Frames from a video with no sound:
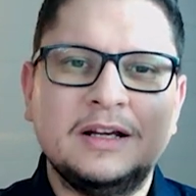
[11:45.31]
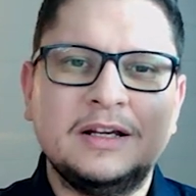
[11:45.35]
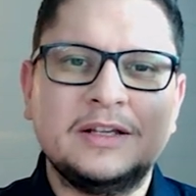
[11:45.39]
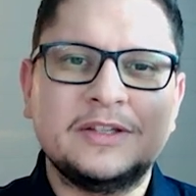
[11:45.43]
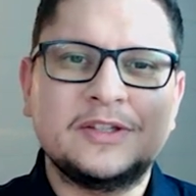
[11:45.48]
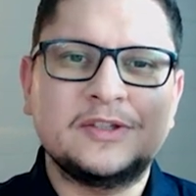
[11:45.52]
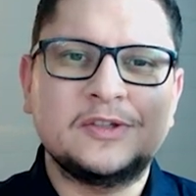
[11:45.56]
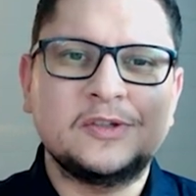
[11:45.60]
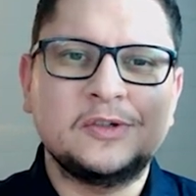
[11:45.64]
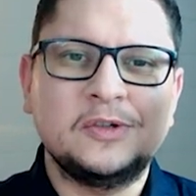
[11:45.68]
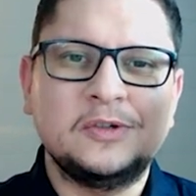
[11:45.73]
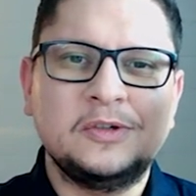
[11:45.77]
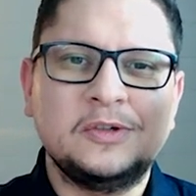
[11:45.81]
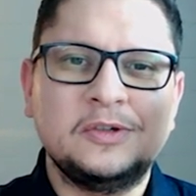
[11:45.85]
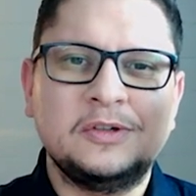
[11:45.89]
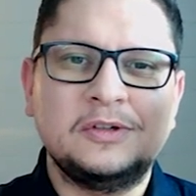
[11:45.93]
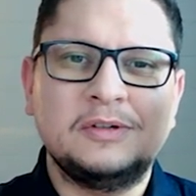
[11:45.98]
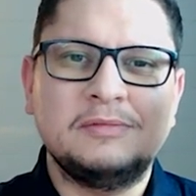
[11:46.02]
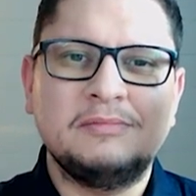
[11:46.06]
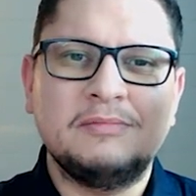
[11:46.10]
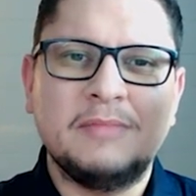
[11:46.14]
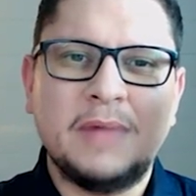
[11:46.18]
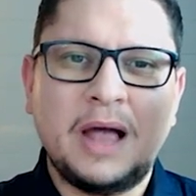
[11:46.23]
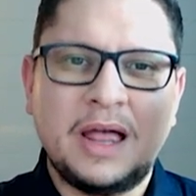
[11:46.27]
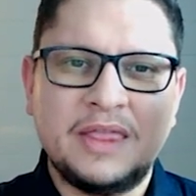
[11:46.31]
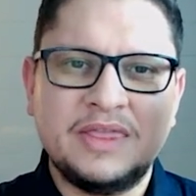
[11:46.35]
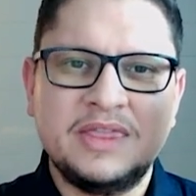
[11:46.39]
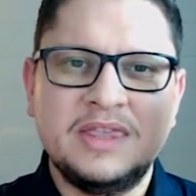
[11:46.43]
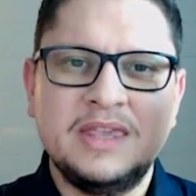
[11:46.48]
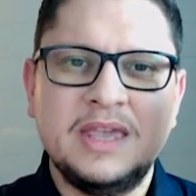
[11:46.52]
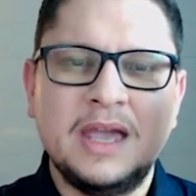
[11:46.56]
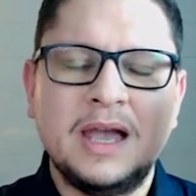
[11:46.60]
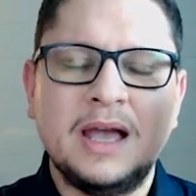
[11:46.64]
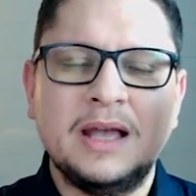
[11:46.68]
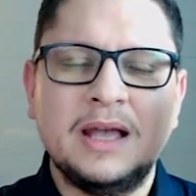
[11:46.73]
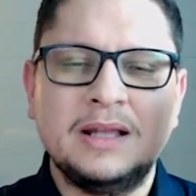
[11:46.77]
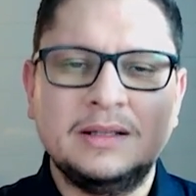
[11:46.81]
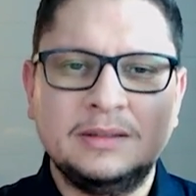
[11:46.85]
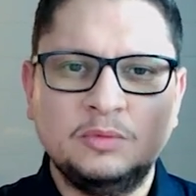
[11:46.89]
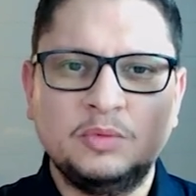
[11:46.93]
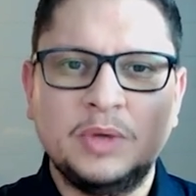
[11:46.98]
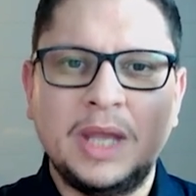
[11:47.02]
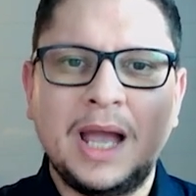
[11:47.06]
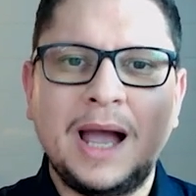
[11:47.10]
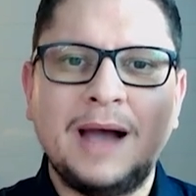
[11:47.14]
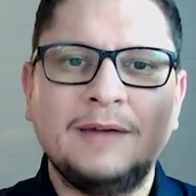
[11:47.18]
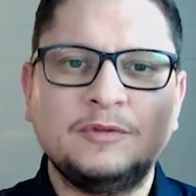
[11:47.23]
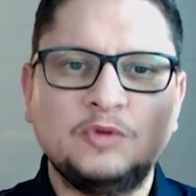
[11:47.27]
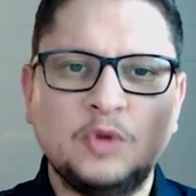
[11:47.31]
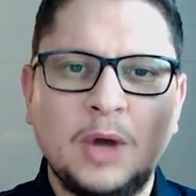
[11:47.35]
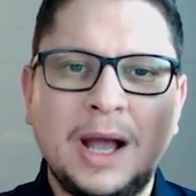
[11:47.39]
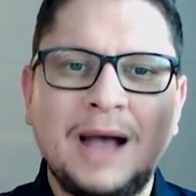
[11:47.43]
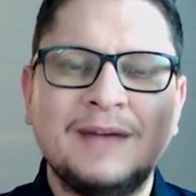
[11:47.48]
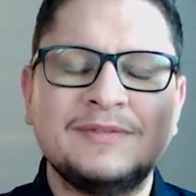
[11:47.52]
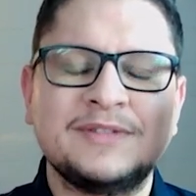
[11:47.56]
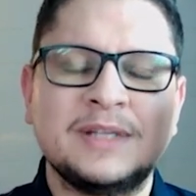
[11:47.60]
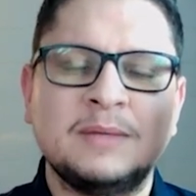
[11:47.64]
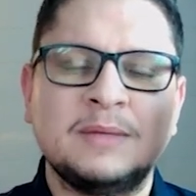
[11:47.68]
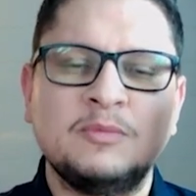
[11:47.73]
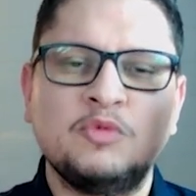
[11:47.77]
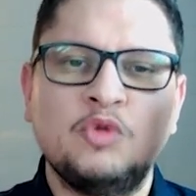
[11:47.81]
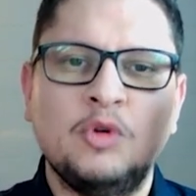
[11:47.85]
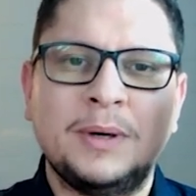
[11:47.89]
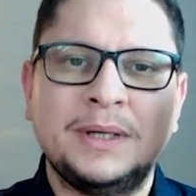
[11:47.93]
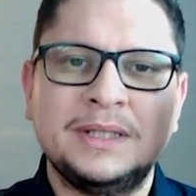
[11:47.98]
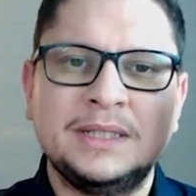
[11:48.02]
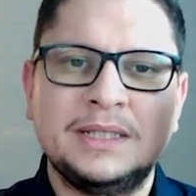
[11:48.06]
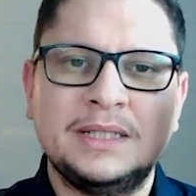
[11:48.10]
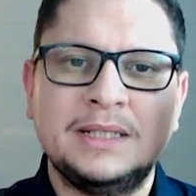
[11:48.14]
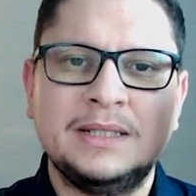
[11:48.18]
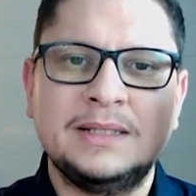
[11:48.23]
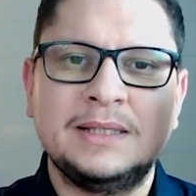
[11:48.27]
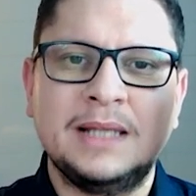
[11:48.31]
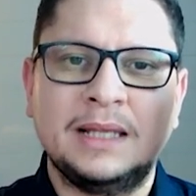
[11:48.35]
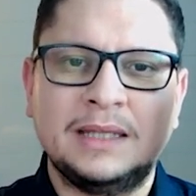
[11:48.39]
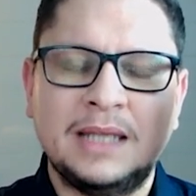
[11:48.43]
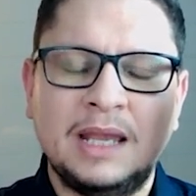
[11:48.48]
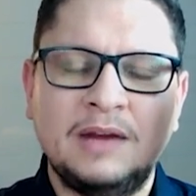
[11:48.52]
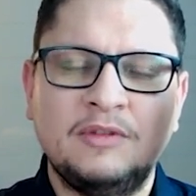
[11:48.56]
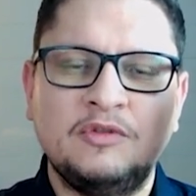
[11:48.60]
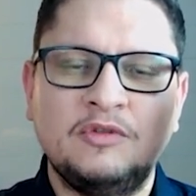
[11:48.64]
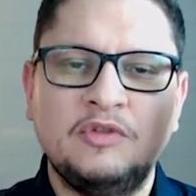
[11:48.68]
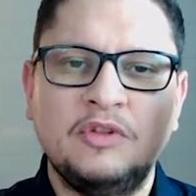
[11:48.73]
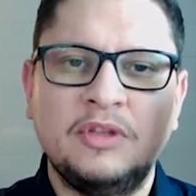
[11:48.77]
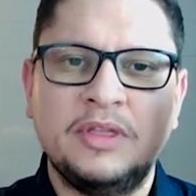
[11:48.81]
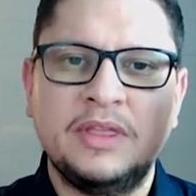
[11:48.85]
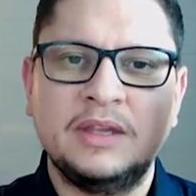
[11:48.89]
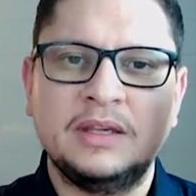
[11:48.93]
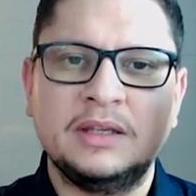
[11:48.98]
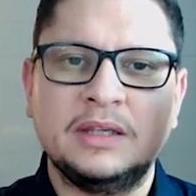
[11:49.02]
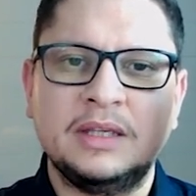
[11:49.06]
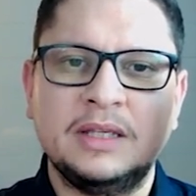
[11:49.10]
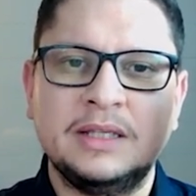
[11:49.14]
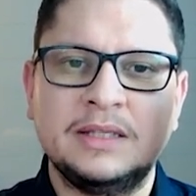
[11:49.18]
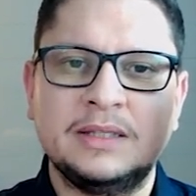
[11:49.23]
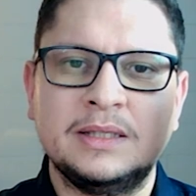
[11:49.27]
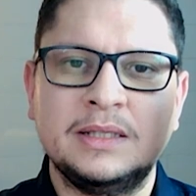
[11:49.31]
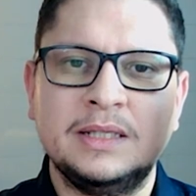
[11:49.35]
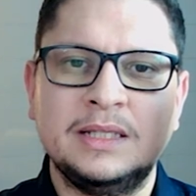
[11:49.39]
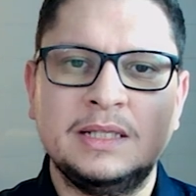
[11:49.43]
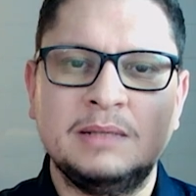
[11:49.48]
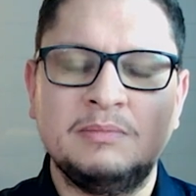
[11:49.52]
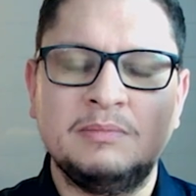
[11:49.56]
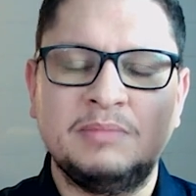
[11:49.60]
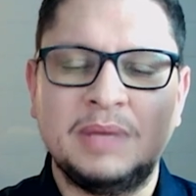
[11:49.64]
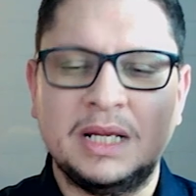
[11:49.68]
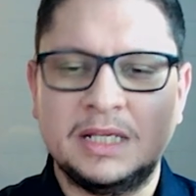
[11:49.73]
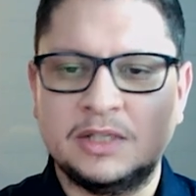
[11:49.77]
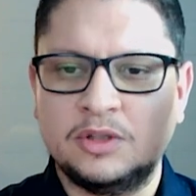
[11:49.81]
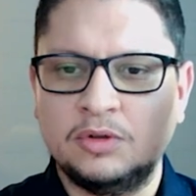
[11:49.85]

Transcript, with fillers: So at the end, we have to have some guarantees that everything is in place.